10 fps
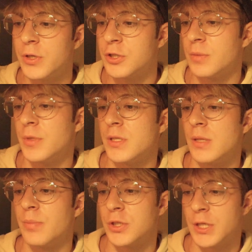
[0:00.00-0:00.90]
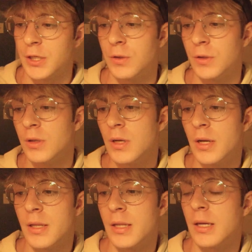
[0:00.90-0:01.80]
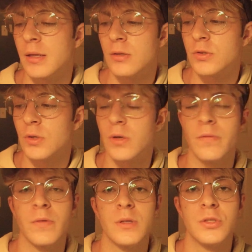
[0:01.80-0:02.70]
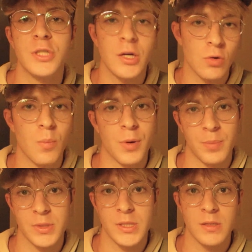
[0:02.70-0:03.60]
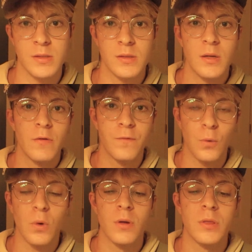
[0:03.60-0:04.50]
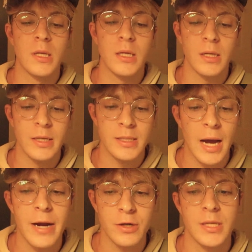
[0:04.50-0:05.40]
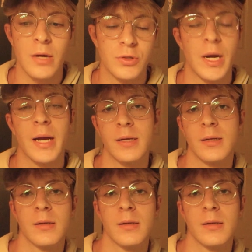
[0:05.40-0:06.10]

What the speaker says: instruments in particular that serve general purposes for the entire soundtrack.